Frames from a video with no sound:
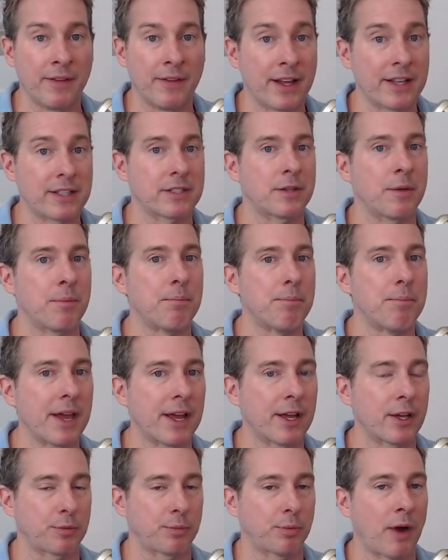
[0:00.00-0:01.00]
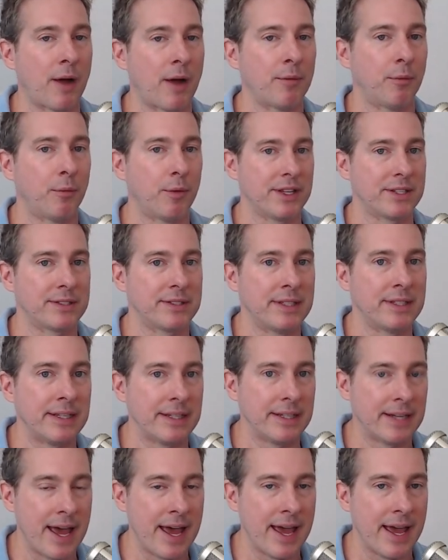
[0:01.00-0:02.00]
And that's the biggest problem we see
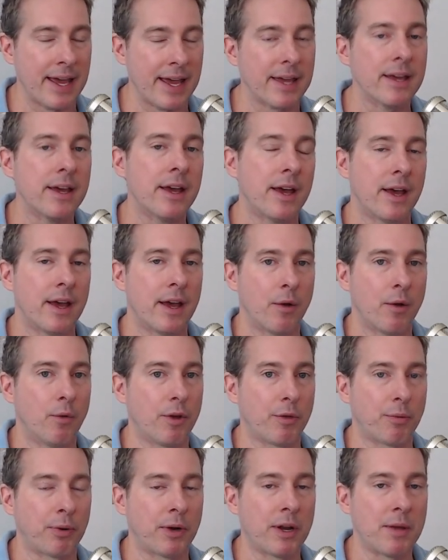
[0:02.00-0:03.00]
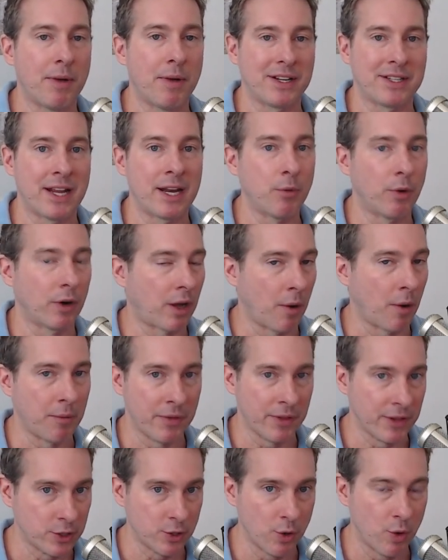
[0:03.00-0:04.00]
today with pretty much anyone coming
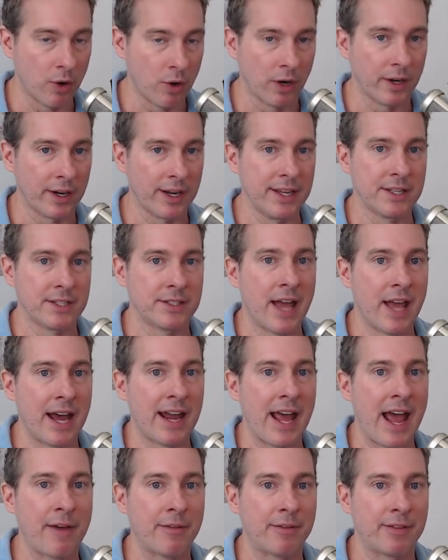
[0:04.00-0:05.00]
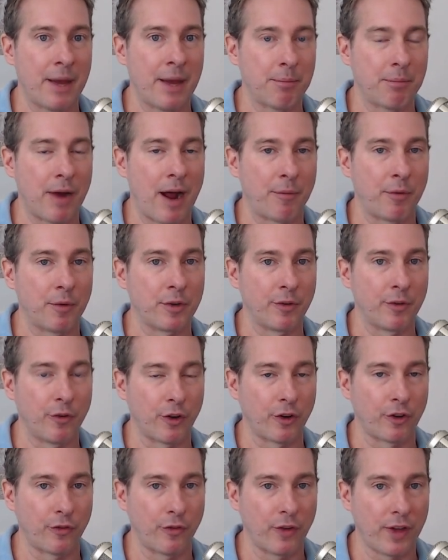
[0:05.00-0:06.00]
in the door is not having that proper
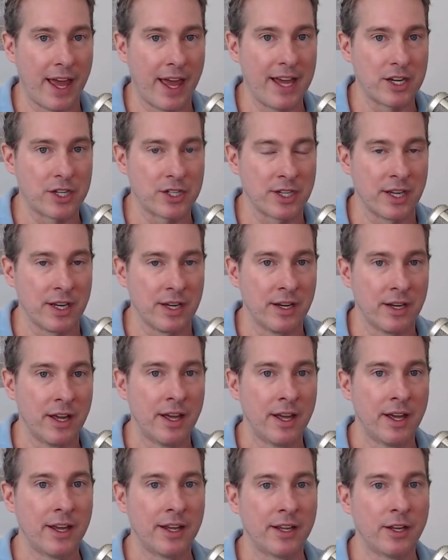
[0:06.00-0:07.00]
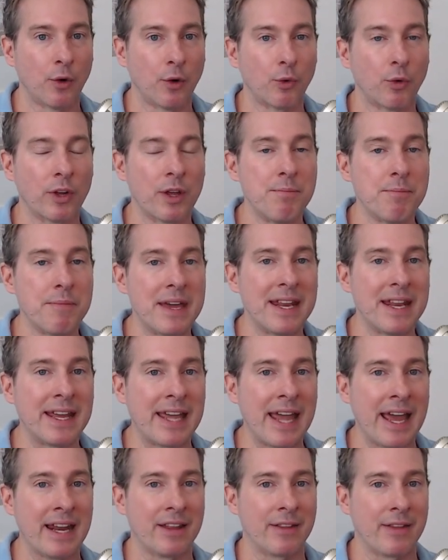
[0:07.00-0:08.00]
diversification, you know, really
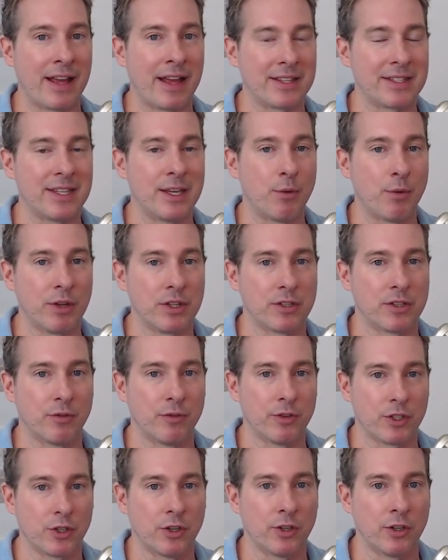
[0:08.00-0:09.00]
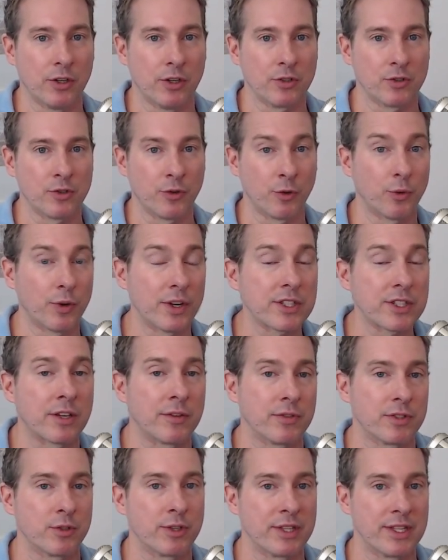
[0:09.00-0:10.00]
mitigating that sequence of returns or the risk
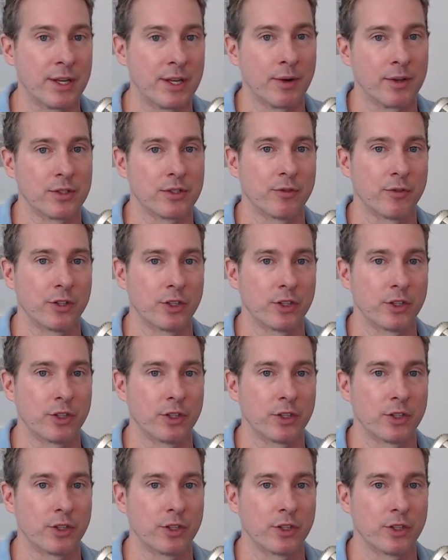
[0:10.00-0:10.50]
of sequence of